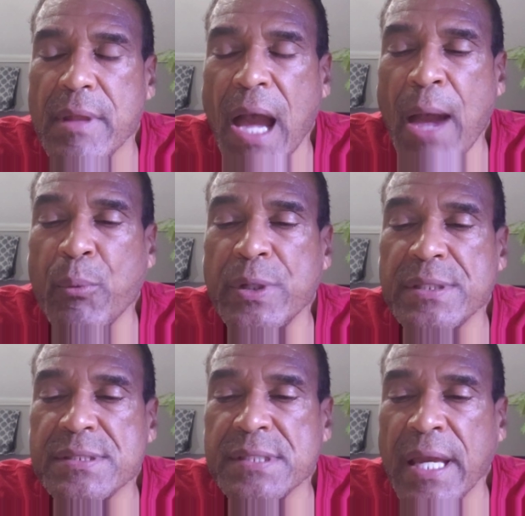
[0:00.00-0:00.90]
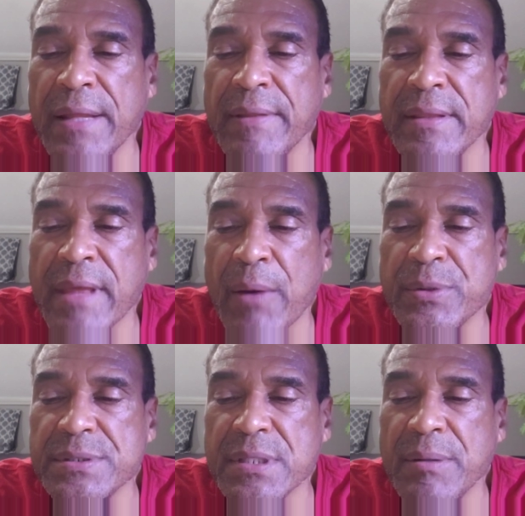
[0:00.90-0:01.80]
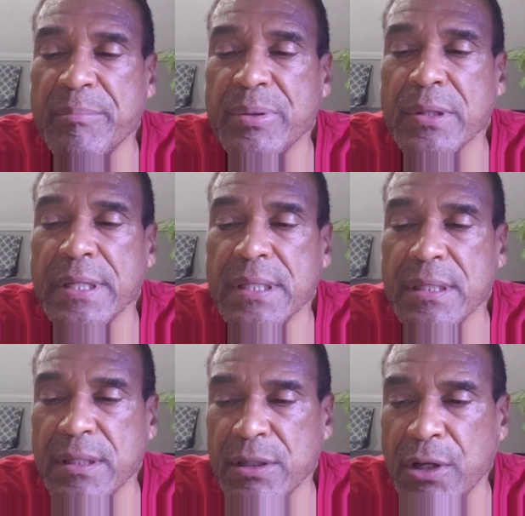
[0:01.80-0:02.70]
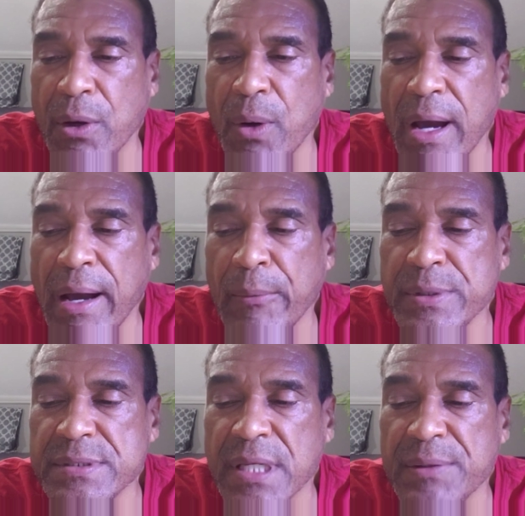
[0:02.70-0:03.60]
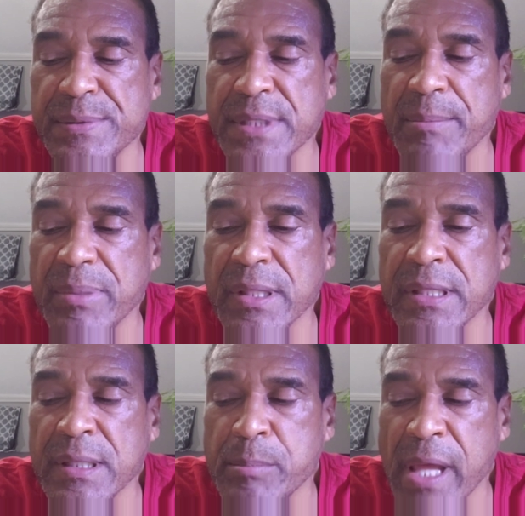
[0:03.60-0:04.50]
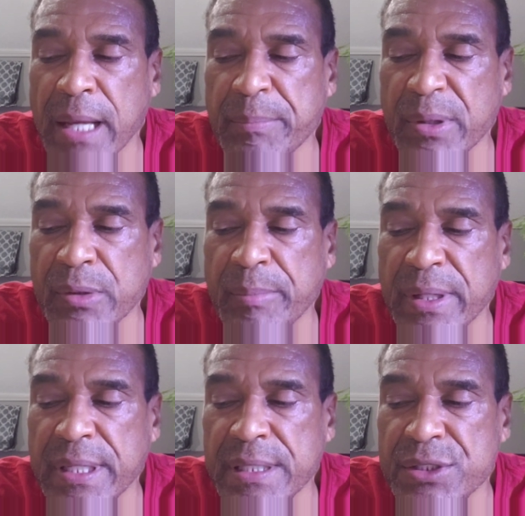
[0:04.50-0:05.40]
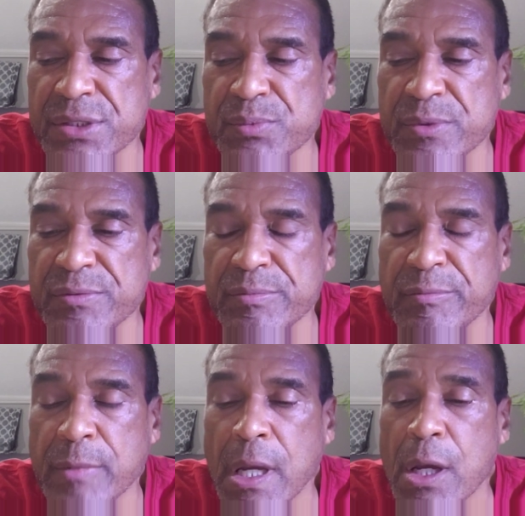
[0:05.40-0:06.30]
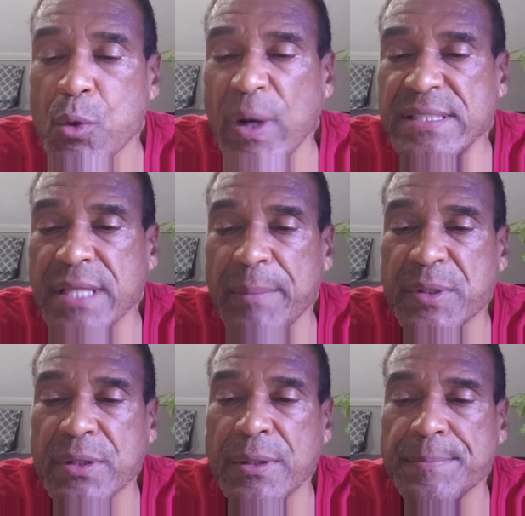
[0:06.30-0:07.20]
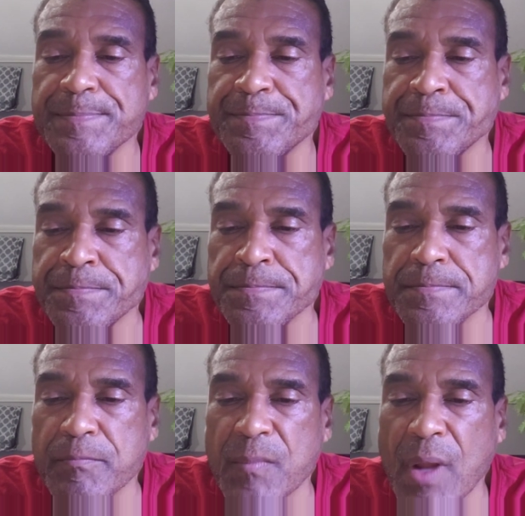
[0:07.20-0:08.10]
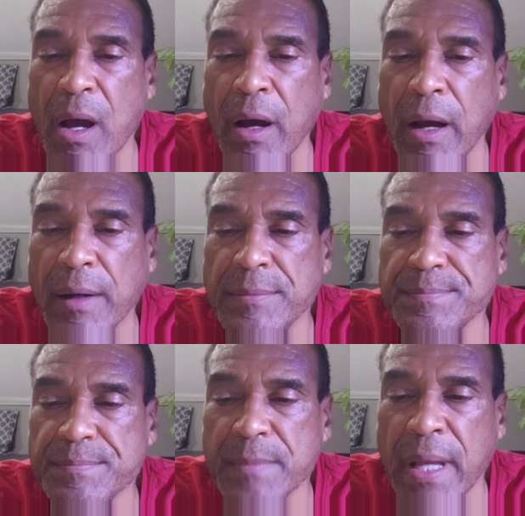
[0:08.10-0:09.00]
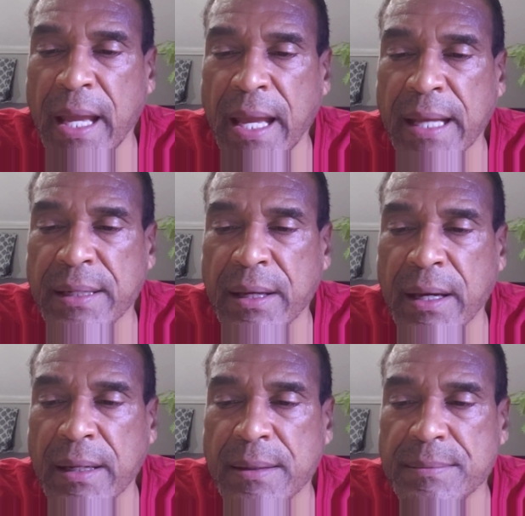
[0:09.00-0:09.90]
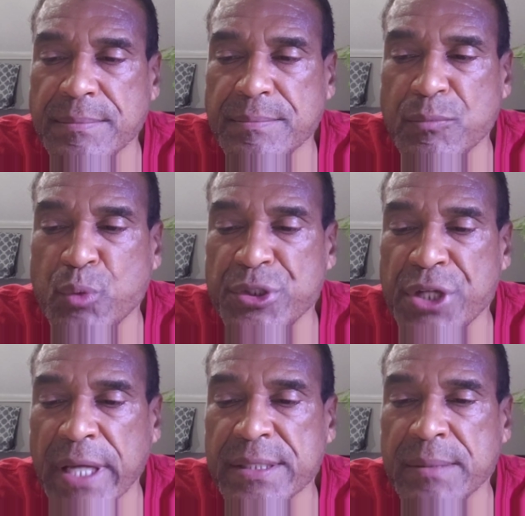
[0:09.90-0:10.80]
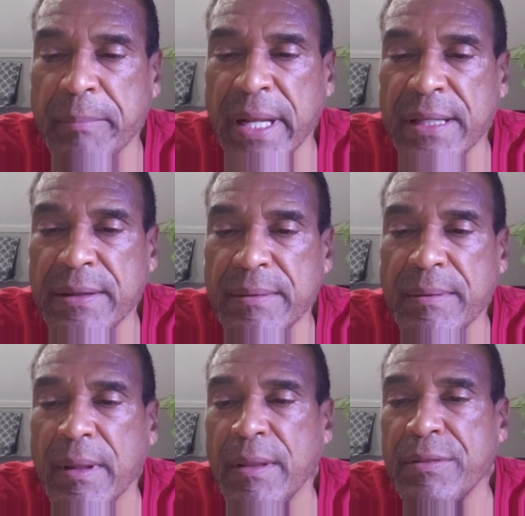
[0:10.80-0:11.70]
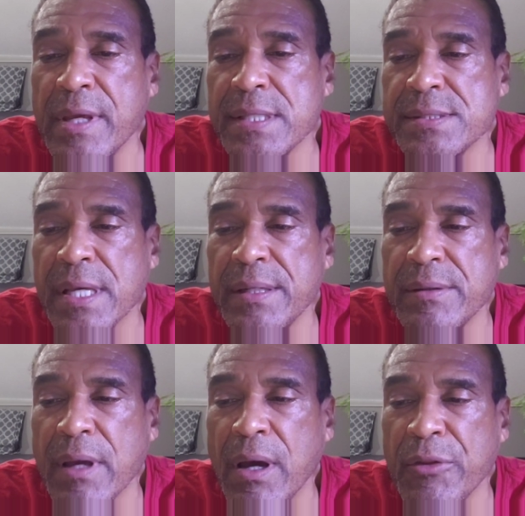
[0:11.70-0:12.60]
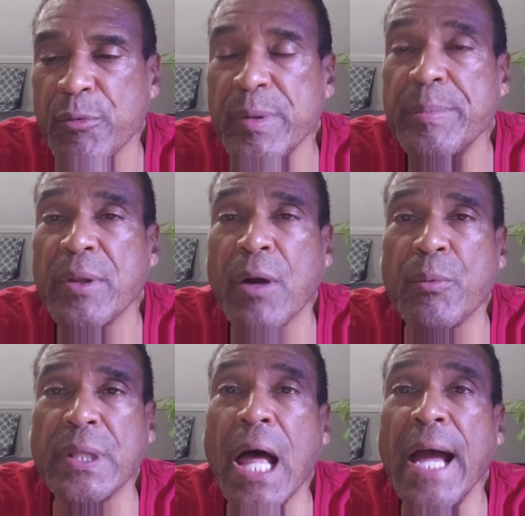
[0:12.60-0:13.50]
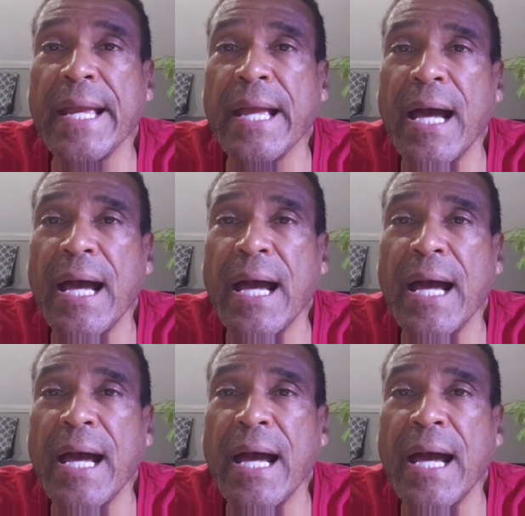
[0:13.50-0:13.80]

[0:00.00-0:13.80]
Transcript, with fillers: I wouldn't say that that was complete. You know, I wouldn't say he was completely black pilled, but he just was quite skeptical um, and um, rejected many things that other people are relying